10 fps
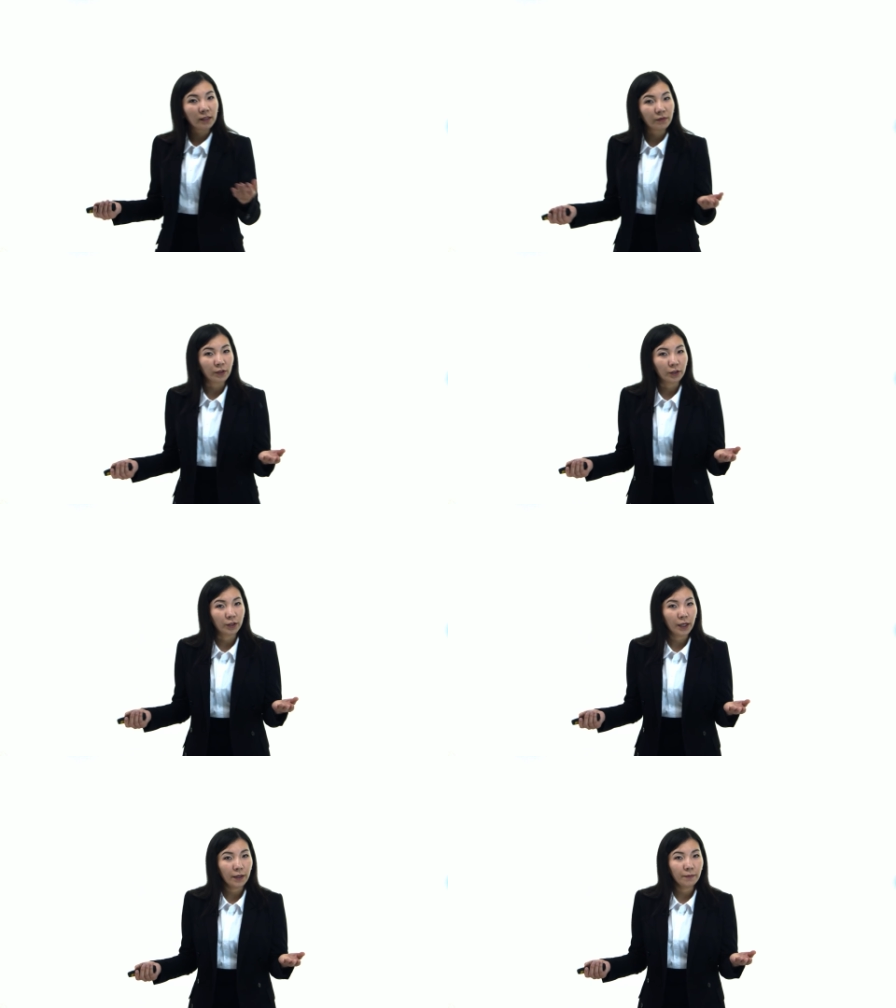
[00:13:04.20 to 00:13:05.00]
it for
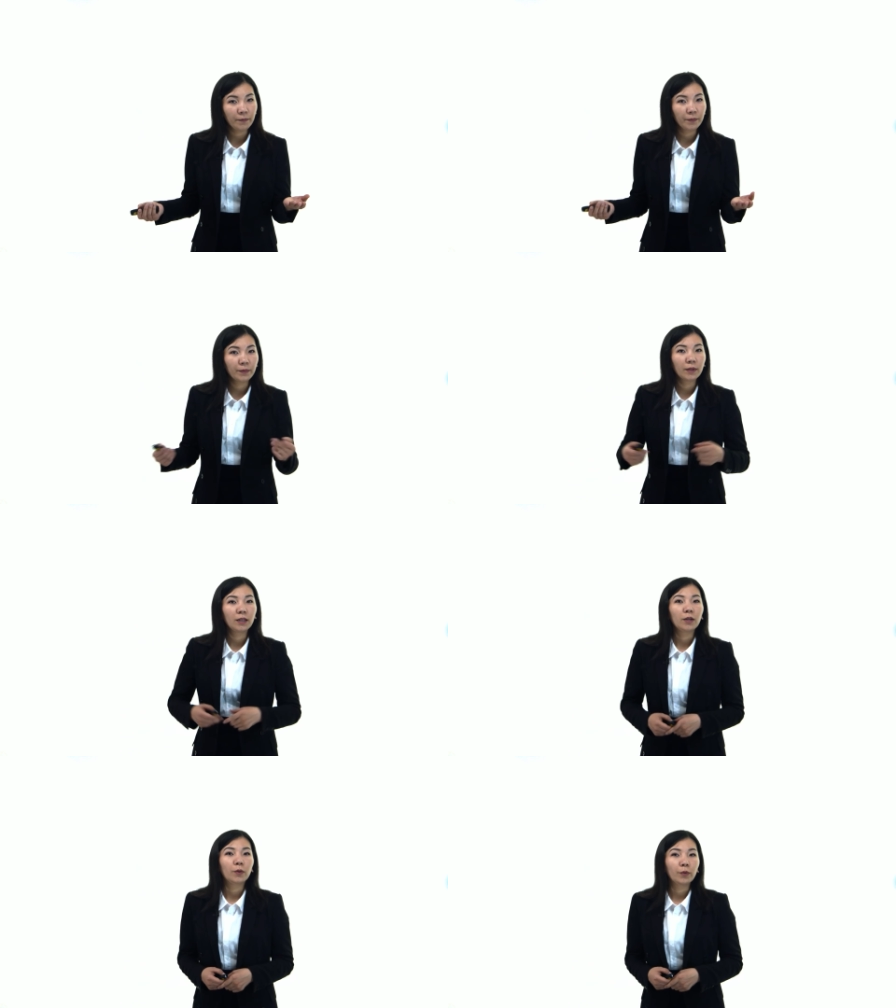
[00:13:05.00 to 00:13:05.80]
today.
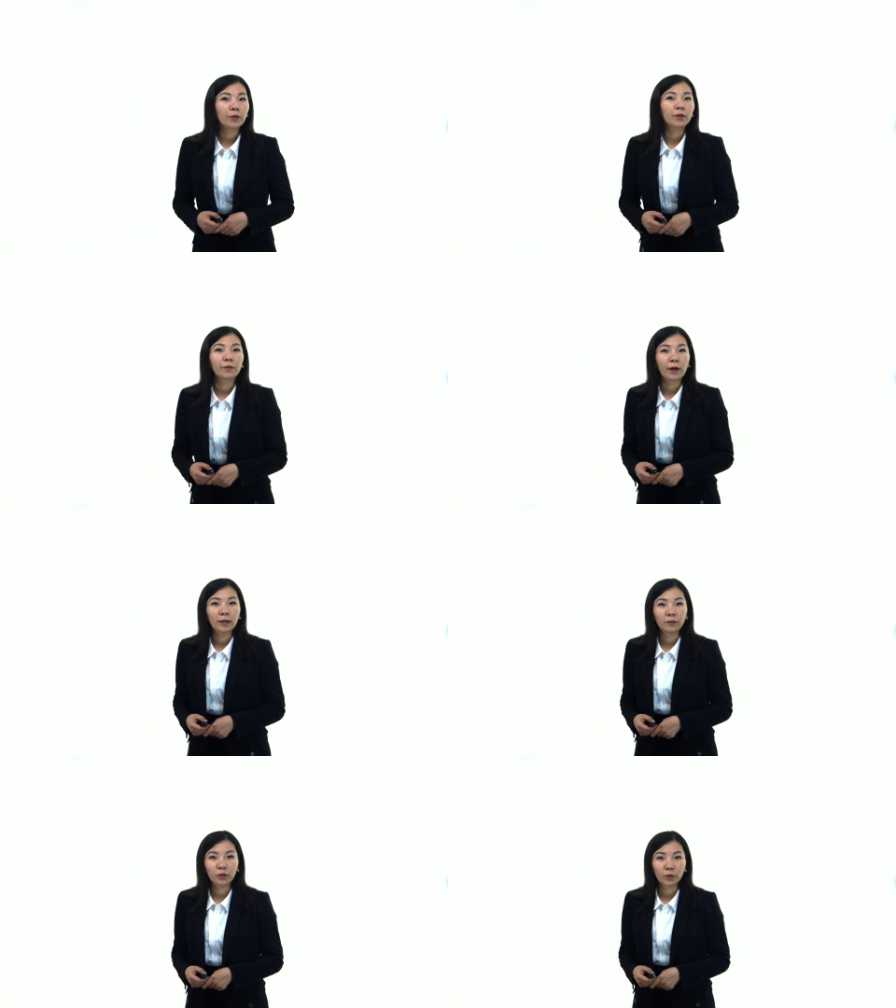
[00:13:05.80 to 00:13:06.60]
We've
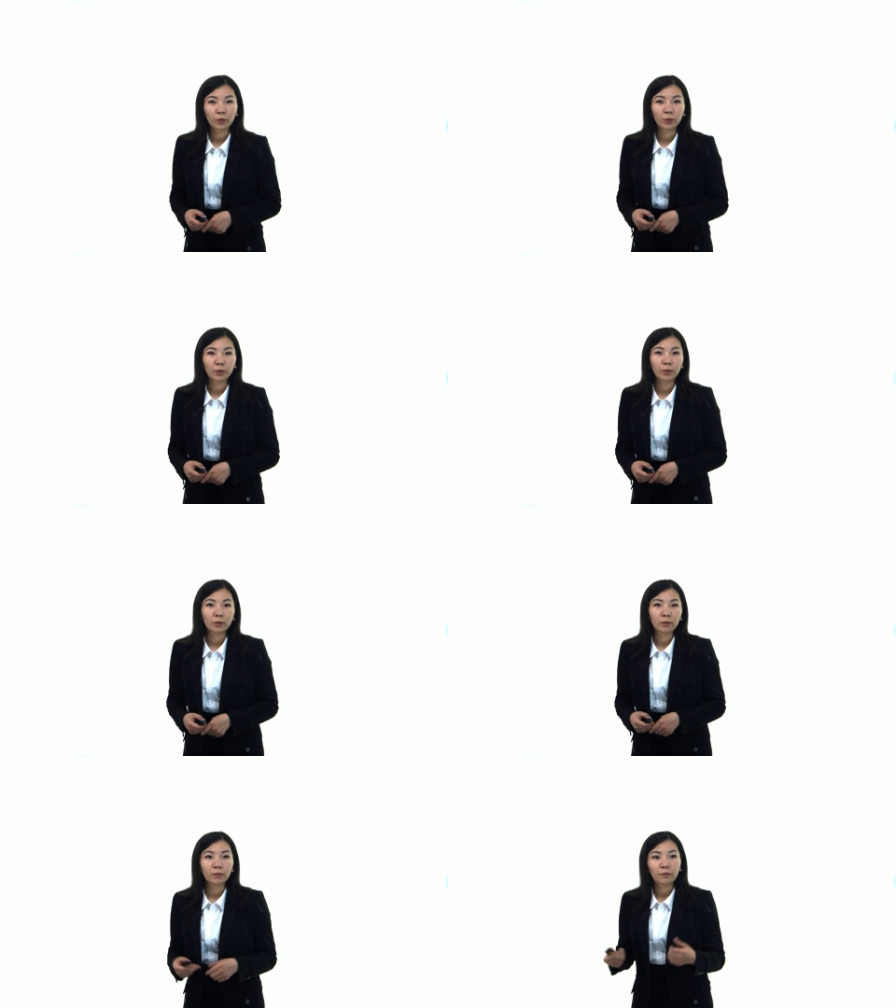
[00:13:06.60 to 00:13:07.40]
revised you
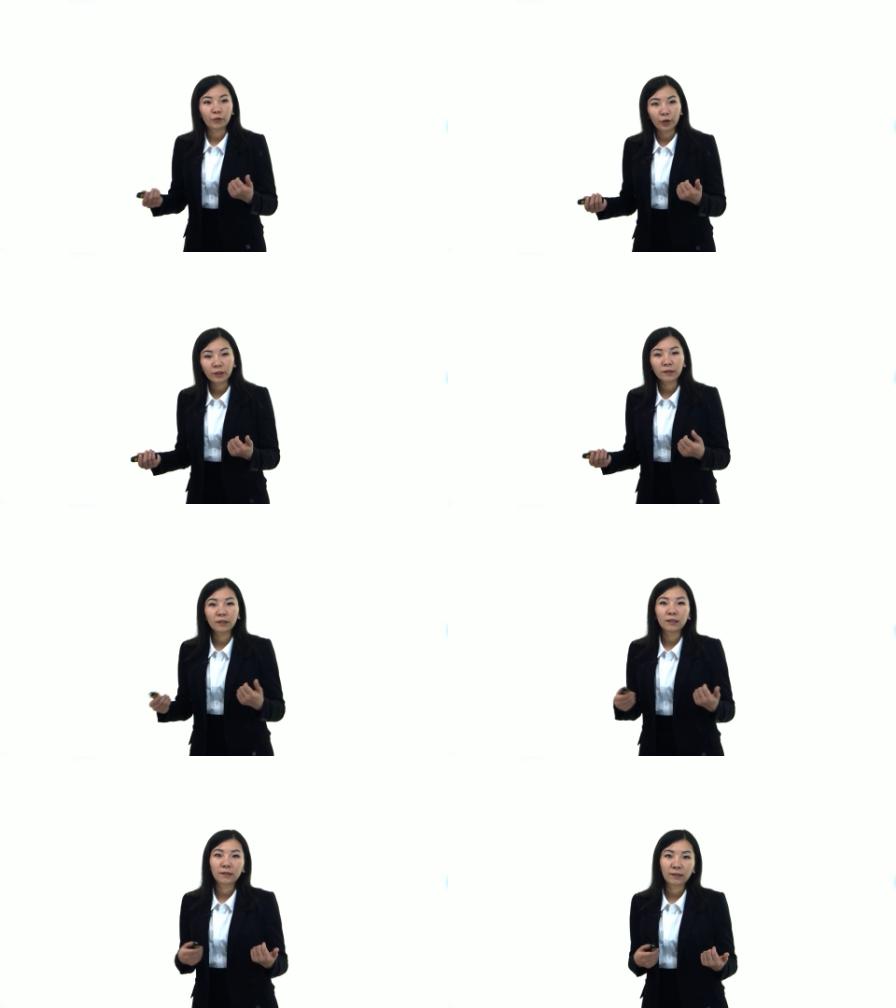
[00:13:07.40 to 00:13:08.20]
first,
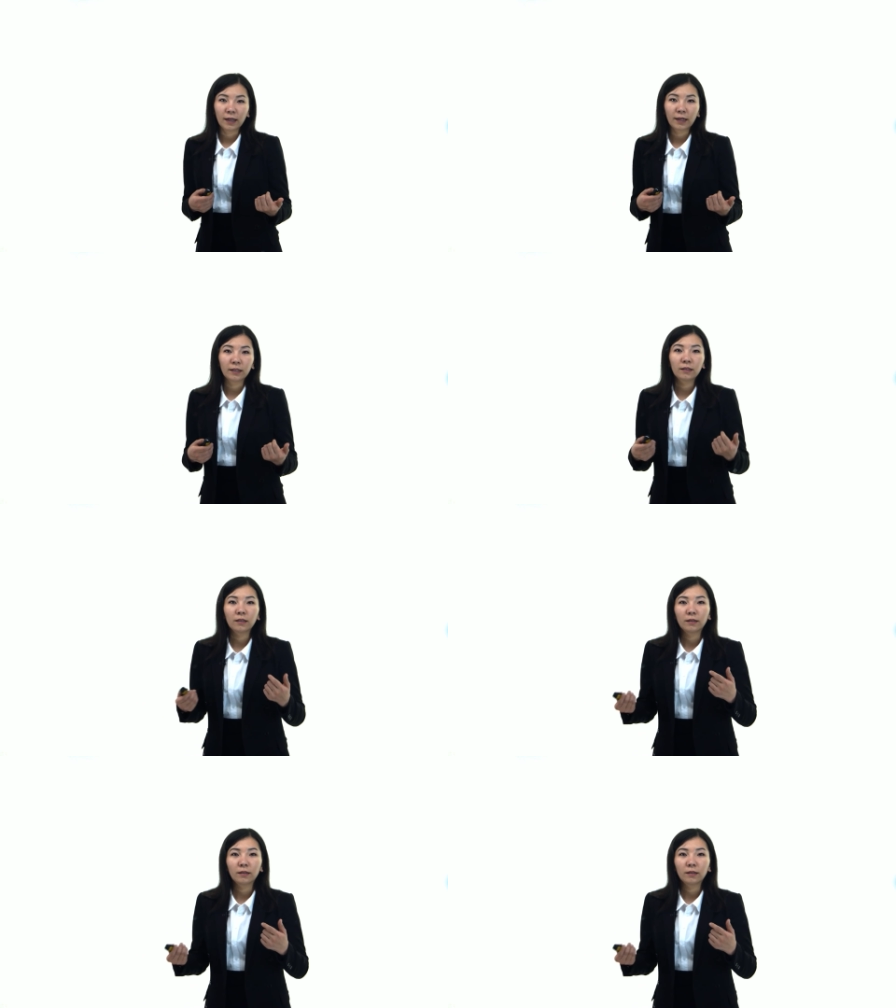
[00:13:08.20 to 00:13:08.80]
second,